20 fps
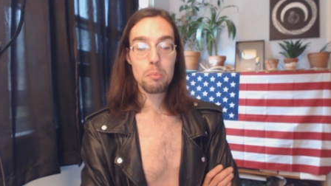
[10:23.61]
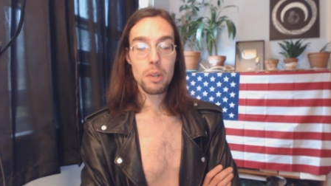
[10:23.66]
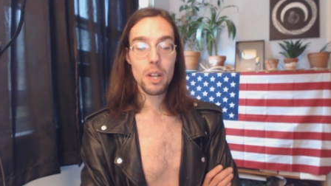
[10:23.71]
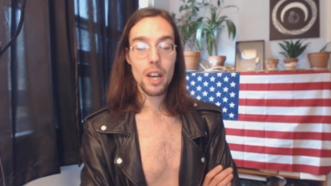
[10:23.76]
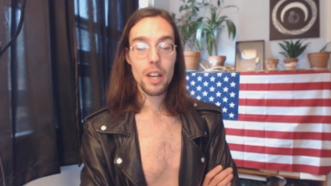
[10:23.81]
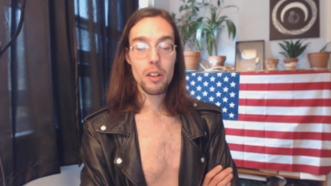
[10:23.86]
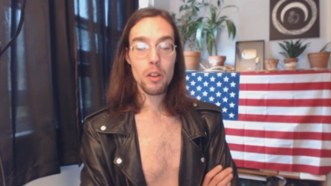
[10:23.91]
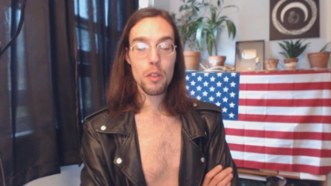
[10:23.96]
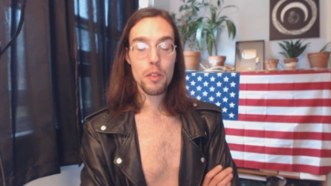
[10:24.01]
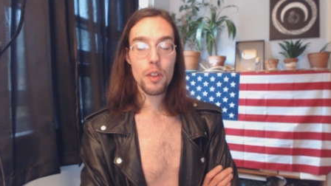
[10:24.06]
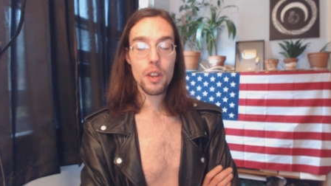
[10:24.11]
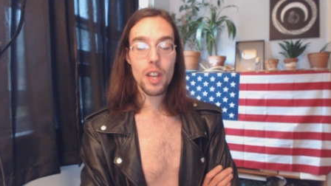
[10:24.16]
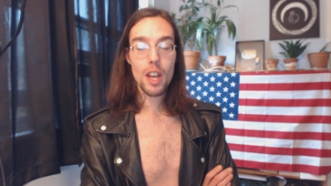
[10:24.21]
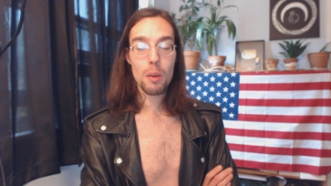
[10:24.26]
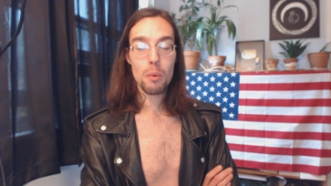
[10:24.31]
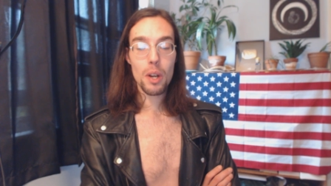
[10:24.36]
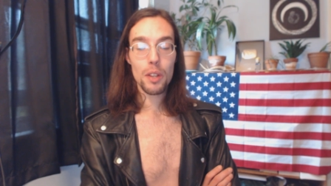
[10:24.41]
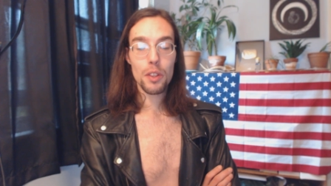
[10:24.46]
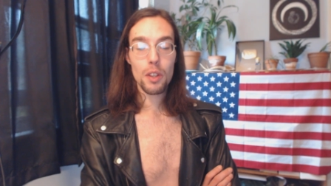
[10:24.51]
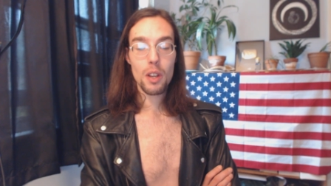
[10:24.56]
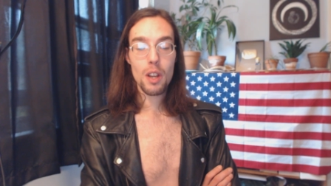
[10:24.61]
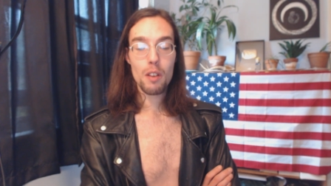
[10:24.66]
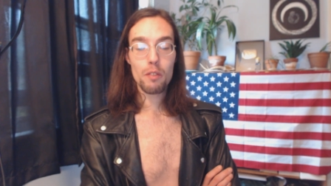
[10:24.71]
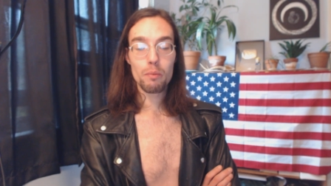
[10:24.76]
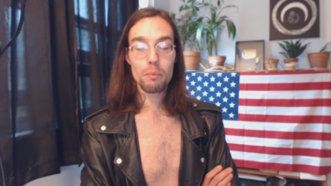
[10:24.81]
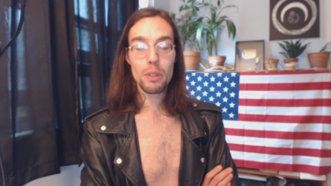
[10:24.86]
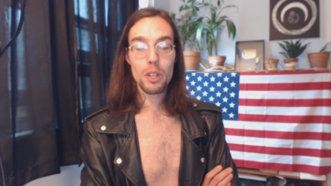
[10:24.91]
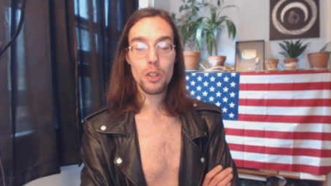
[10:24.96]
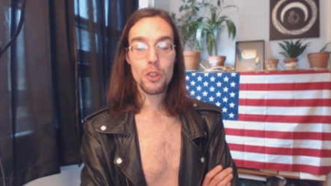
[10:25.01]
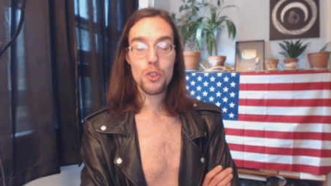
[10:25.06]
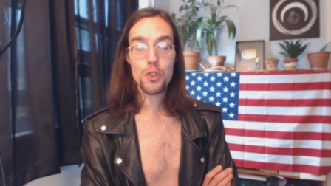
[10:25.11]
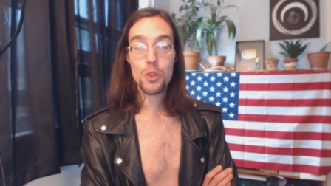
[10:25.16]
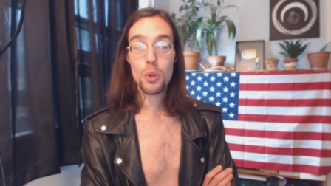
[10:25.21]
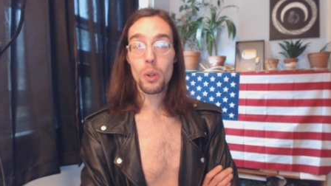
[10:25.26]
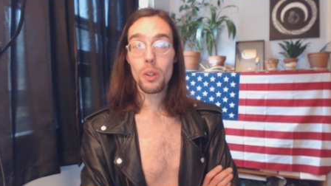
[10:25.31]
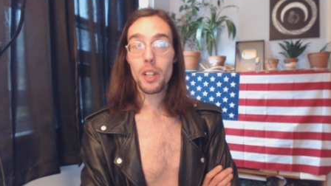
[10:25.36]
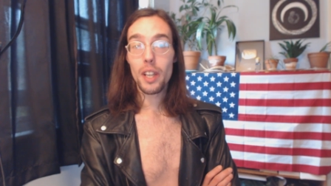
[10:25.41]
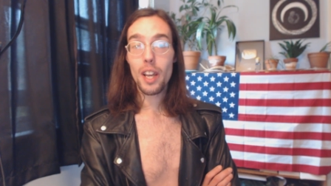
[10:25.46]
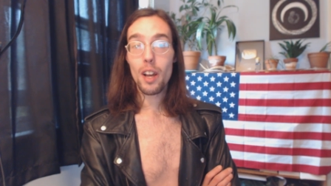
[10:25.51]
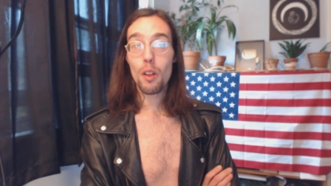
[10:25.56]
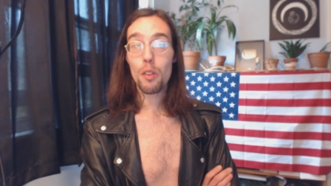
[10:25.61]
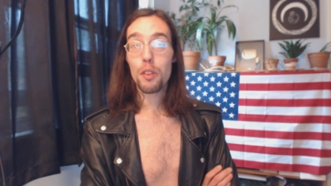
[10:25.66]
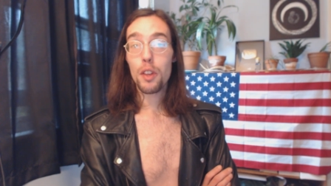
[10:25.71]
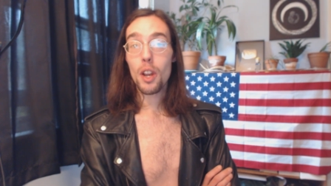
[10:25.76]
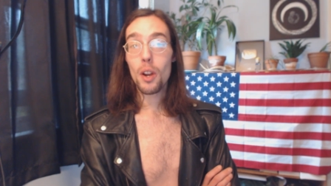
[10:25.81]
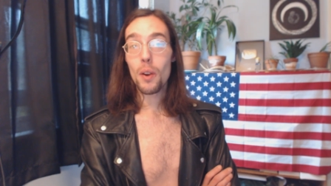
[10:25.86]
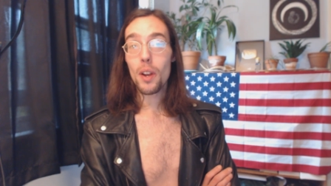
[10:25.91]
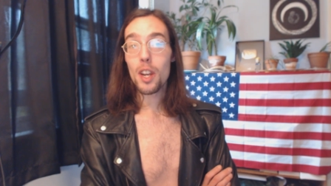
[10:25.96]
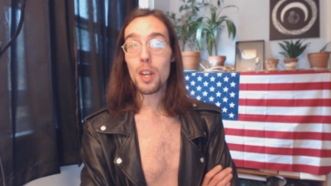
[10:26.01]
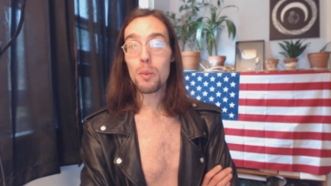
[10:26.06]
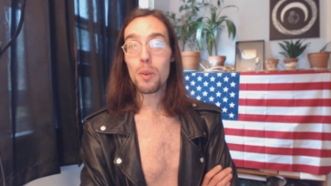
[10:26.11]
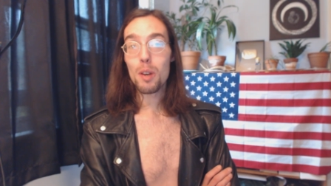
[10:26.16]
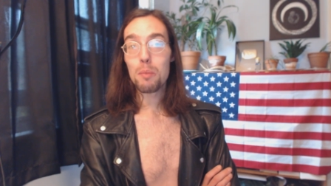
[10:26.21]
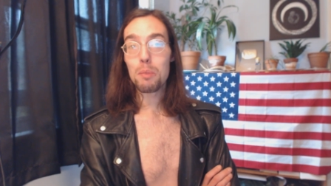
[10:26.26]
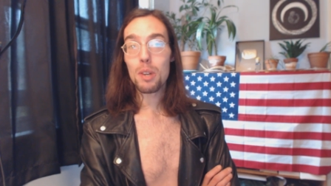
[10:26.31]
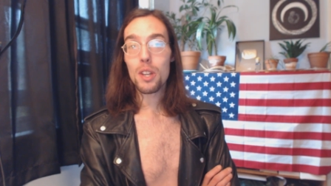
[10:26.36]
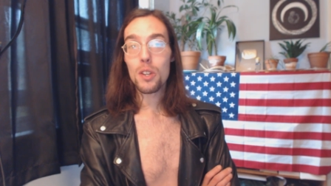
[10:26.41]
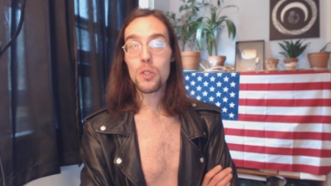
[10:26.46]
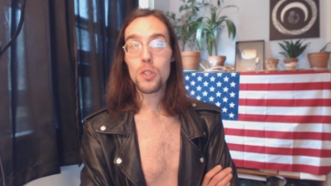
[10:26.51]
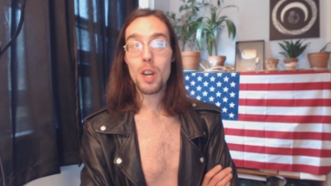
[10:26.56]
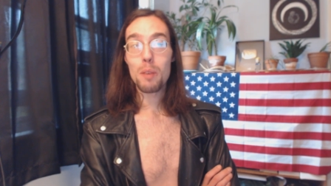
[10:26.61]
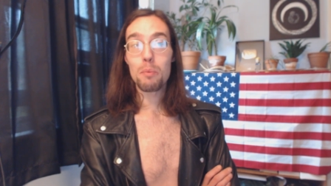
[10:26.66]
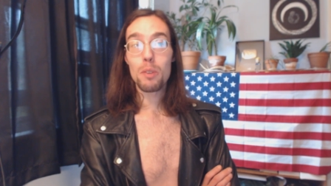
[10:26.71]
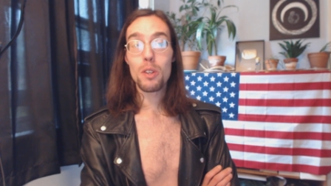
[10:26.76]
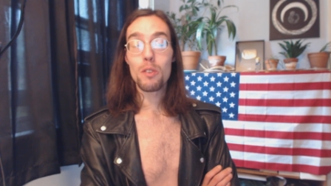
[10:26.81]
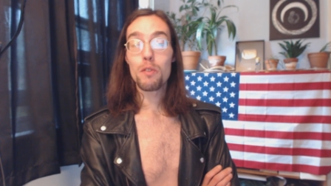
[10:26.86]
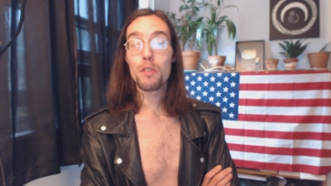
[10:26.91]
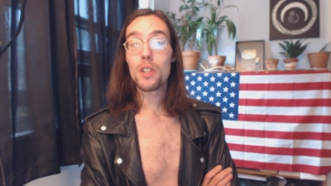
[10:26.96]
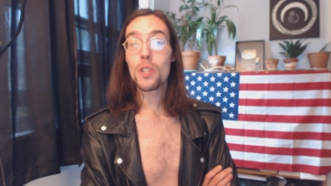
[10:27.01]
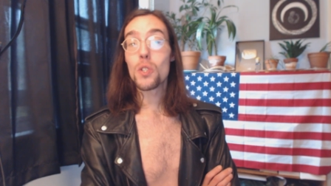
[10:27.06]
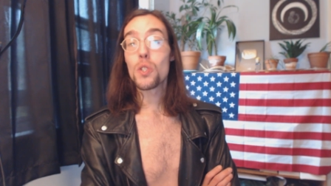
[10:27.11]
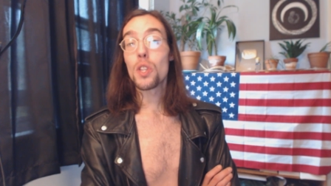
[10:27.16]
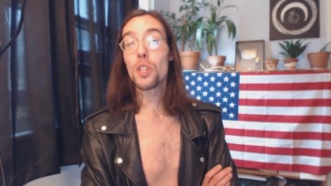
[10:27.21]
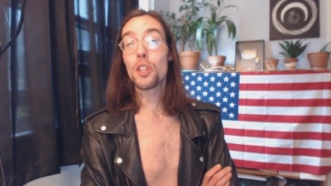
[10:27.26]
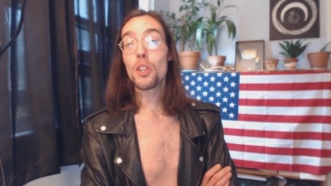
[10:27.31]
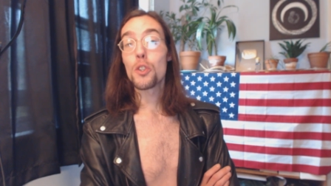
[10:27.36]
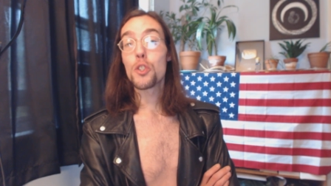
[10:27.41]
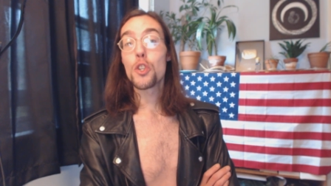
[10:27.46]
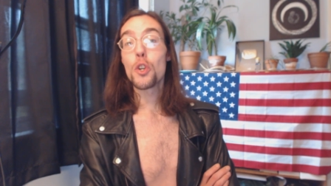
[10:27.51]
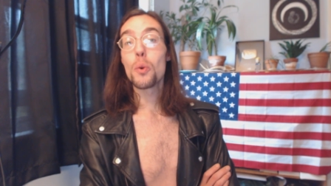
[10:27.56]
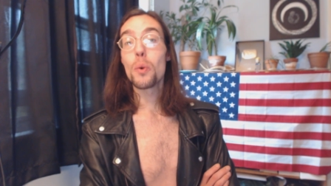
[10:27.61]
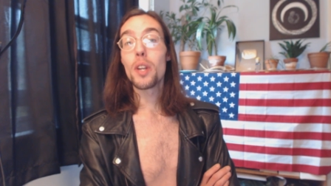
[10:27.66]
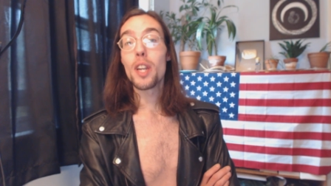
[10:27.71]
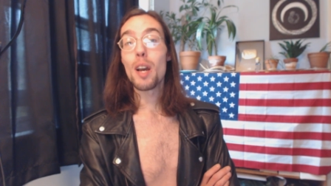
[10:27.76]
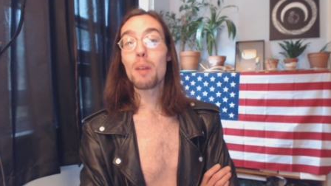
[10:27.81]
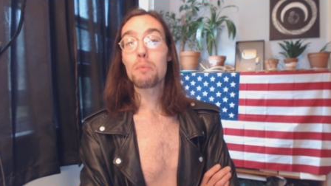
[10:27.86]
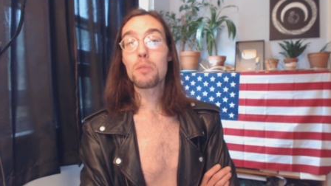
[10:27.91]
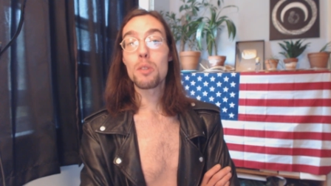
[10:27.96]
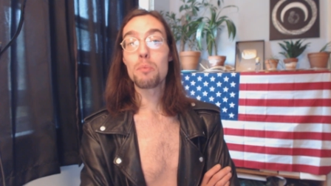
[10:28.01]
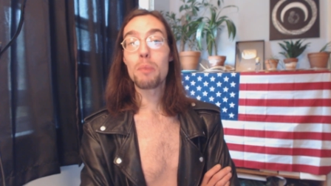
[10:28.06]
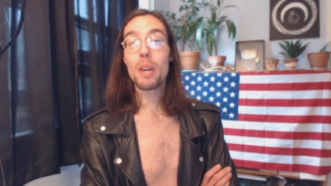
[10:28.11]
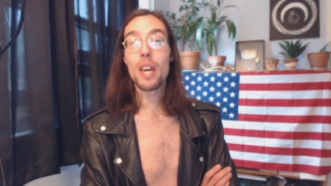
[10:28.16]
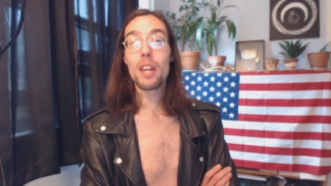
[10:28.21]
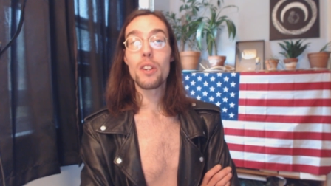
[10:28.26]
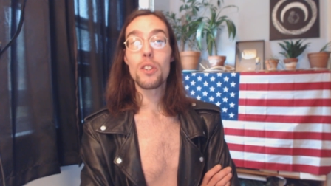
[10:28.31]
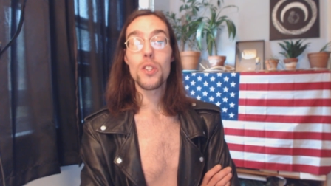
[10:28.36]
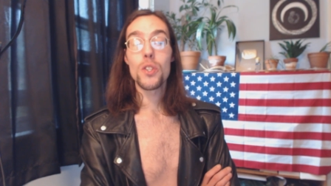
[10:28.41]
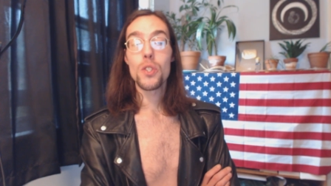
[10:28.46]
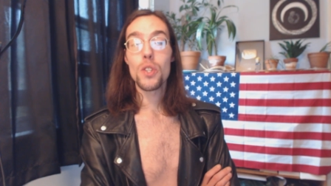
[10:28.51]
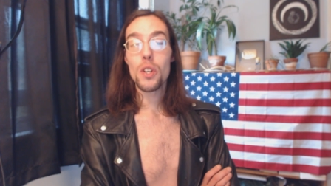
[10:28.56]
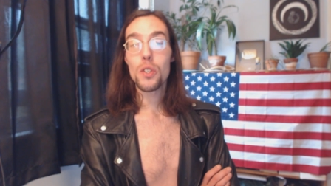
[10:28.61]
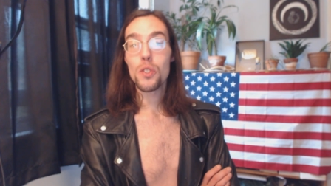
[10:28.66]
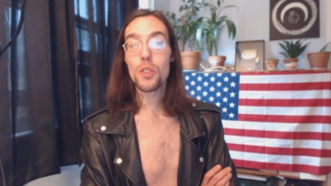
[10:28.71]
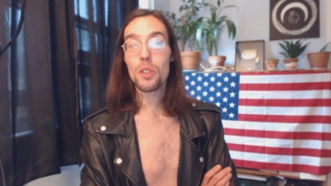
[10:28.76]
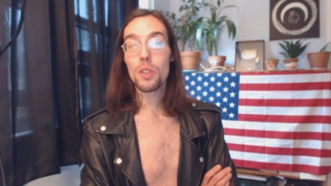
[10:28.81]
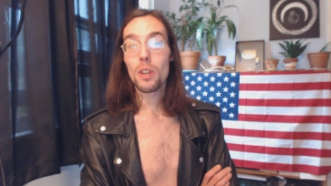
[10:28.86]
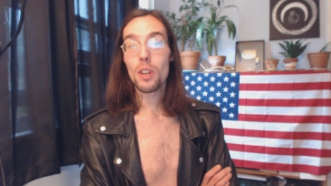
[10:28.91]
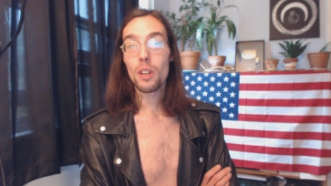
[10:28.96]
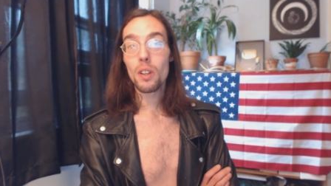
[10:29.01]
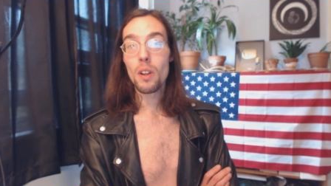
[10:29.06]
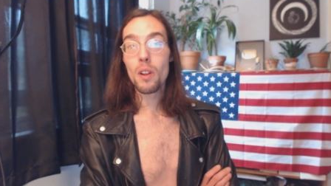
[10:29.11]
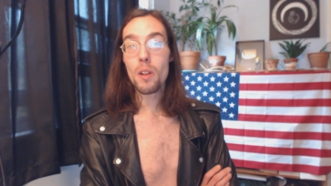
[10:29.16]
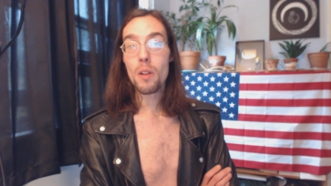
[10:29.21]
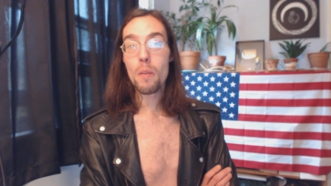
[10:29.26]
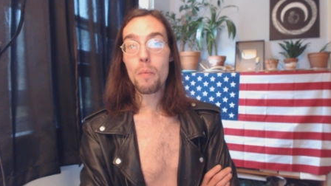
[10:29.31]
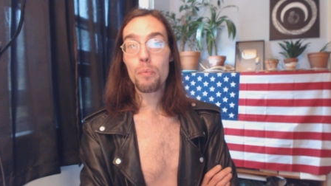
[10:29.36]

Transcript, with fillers: But I don't think I want the government controlling healthcare anyway because I'm convinced that they're too inept to manage such a thing.